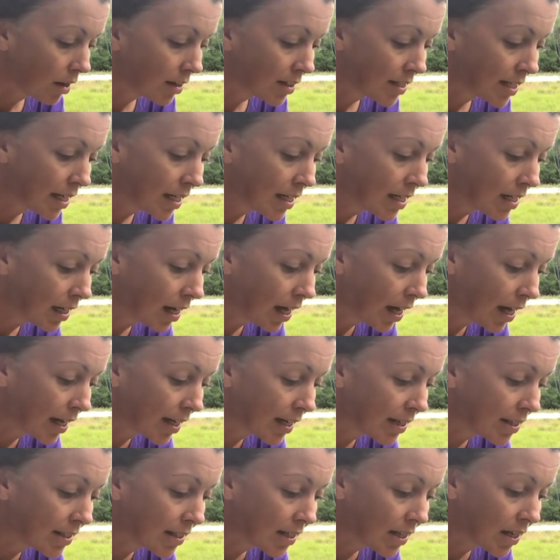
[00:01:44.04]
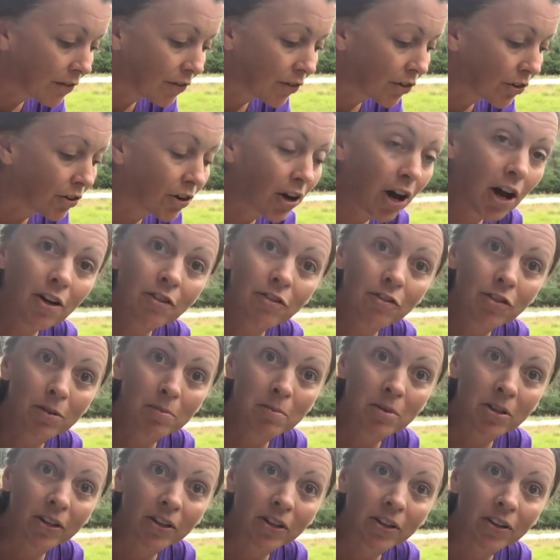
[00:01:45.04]
Dandelions, if you're not
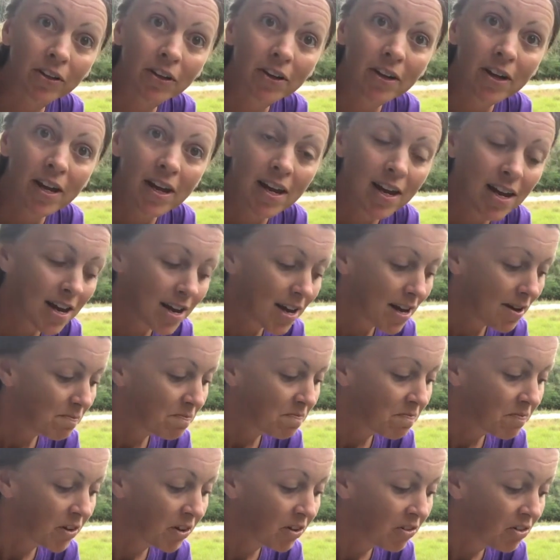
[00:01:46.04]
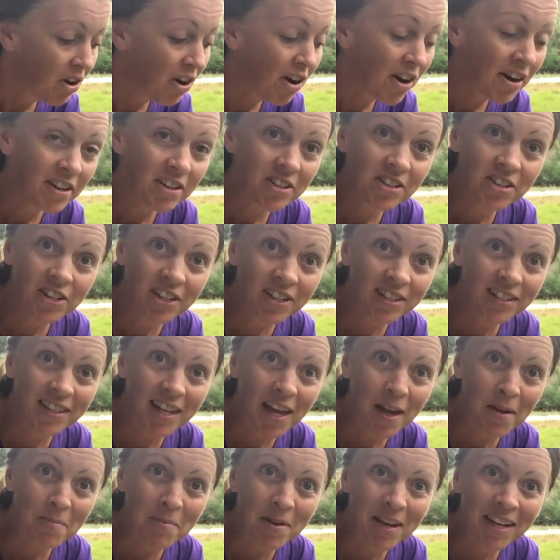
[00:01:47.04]
familiar, they're not just
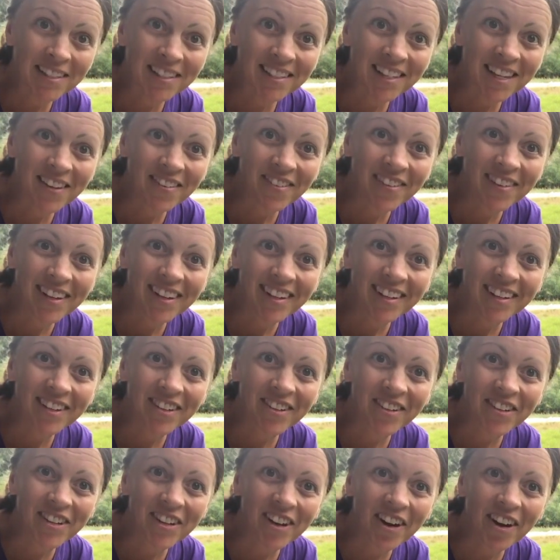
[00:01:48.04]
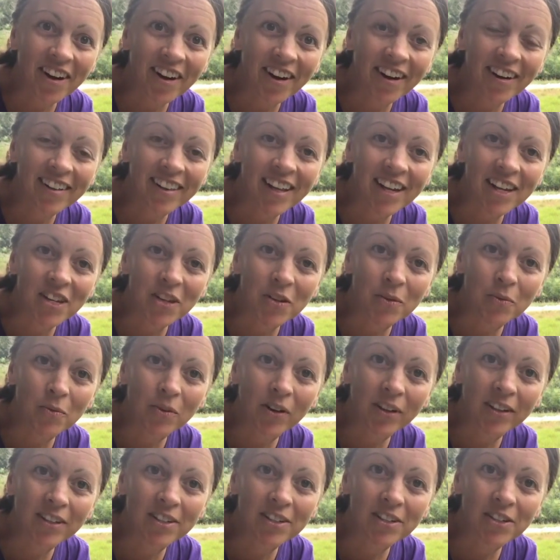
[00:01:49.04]
that pesky weed in your yard that you
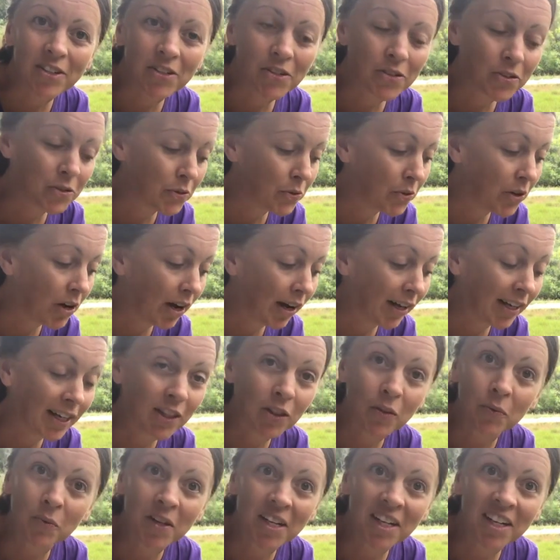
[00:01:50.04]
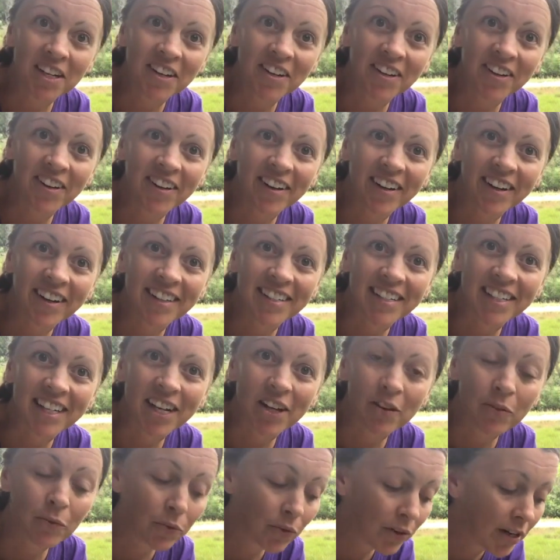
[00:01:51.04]
want to get the weed eater to
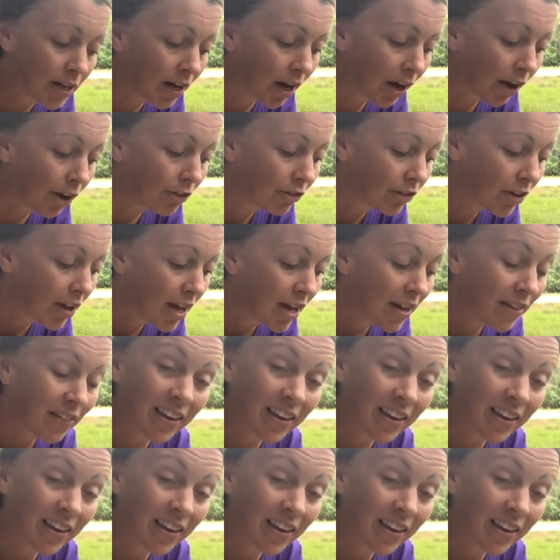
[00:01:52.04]
get rid of.